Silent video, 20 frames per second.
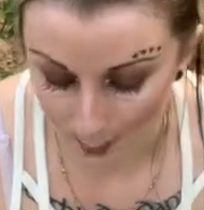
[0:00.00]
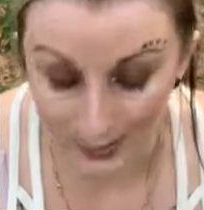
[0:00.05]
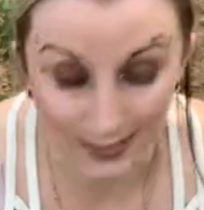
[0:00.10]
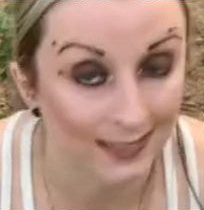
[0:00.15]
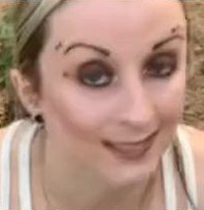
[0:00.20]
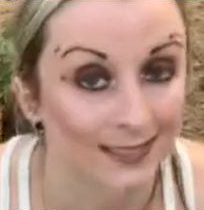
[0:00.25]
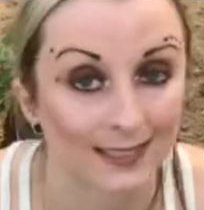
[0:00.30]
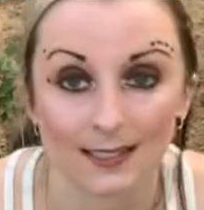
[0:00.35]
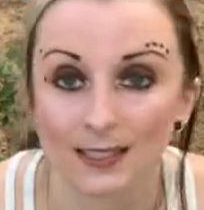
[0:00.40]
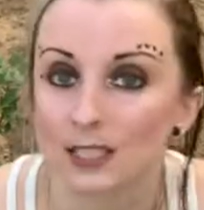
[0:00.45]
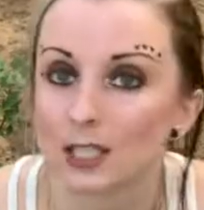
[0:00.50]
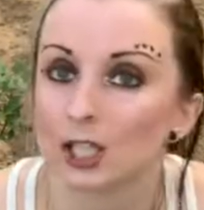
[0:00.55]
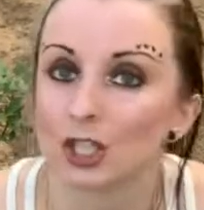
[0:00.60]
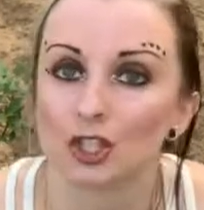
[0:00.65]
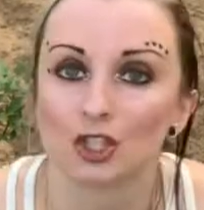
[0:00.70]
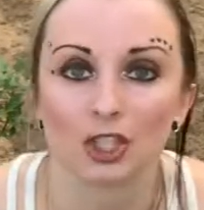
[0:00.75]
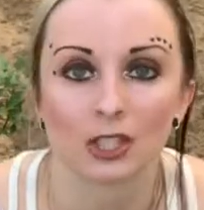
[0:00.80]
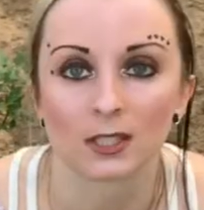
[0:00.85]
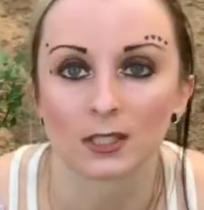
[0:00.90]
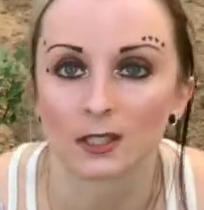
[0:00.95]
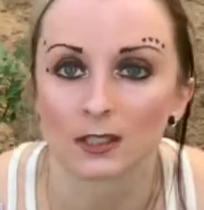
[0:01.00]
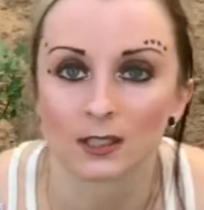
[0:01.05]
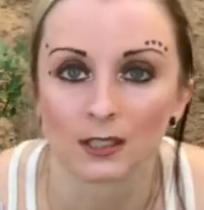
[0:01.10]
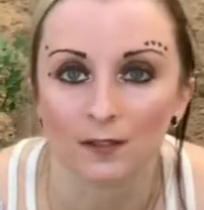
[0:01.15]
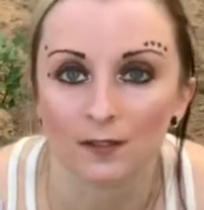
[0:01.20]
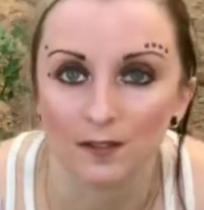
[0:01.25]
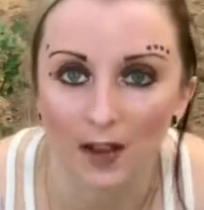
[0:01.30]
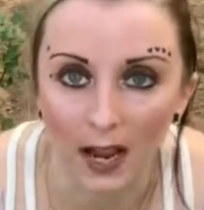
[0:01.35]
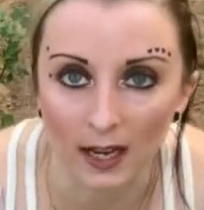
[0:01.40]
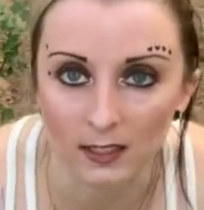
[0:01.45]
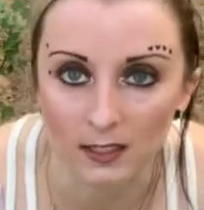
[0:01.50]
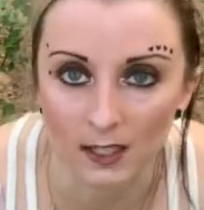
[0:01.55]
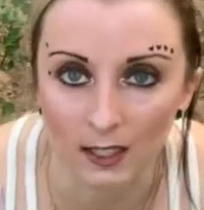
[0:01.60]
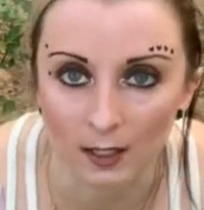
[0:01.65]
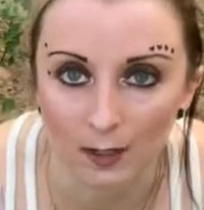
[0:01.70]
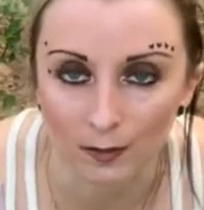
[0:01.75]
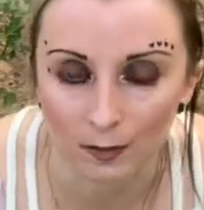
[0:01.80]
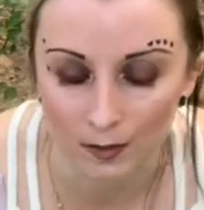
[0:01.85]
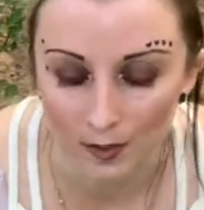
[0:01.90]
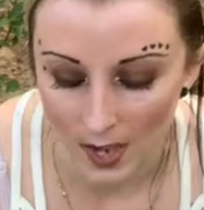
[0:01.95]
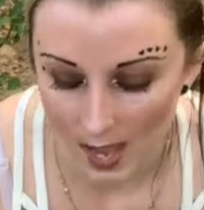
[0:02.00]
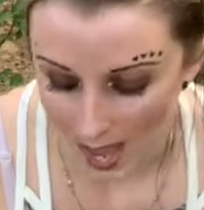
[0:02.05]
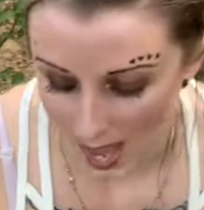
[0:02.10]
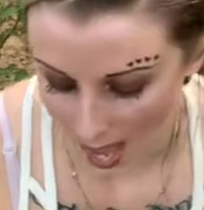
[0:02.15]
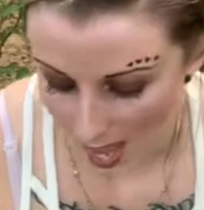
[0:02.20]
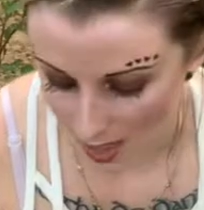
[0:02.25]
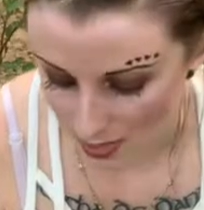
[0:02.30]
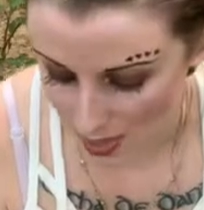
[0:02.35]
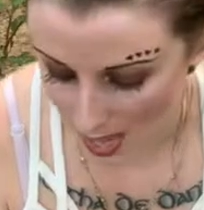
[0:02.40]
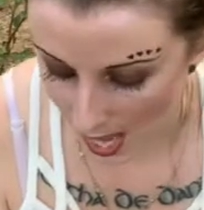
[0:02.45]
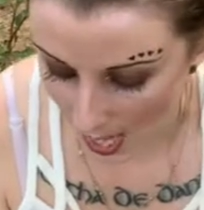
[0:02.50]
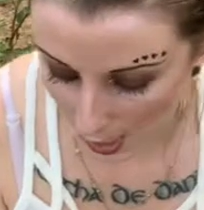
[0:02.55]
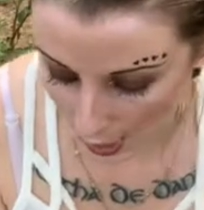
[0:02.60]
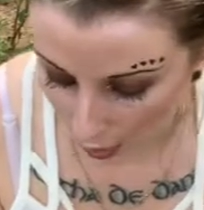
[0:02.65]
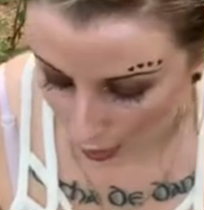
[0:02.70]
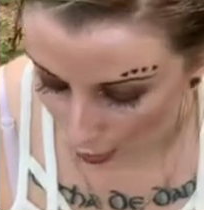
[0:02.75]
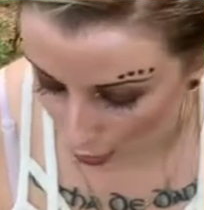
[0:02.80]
It's still just as effective. And then,